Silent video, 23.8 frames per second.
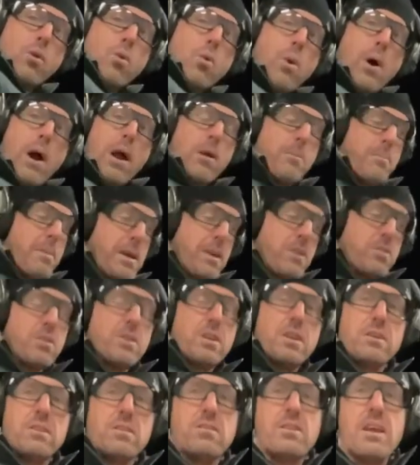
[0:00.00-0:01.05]
acquire my
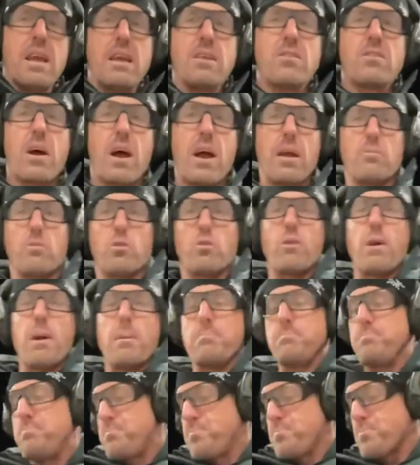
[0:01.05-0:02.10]
good daytime
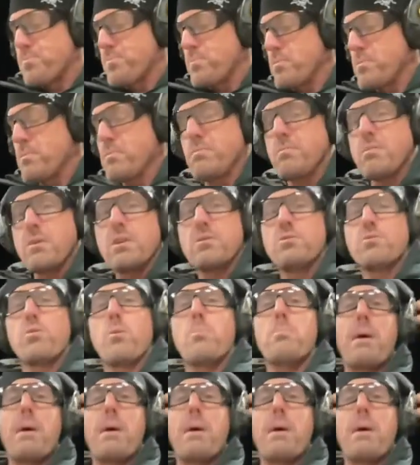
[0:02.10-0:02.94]
grip. So